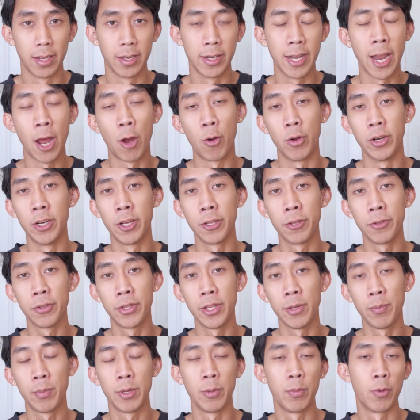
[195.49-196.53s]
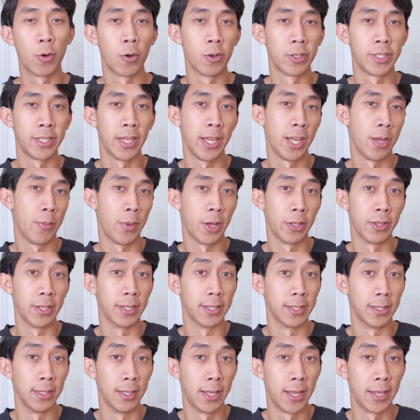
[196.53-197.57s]
Now, another thing people are saying about
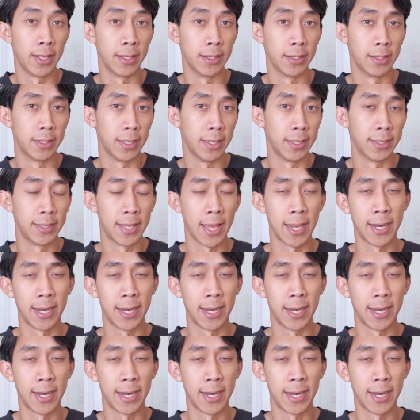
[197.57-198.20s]
this lens is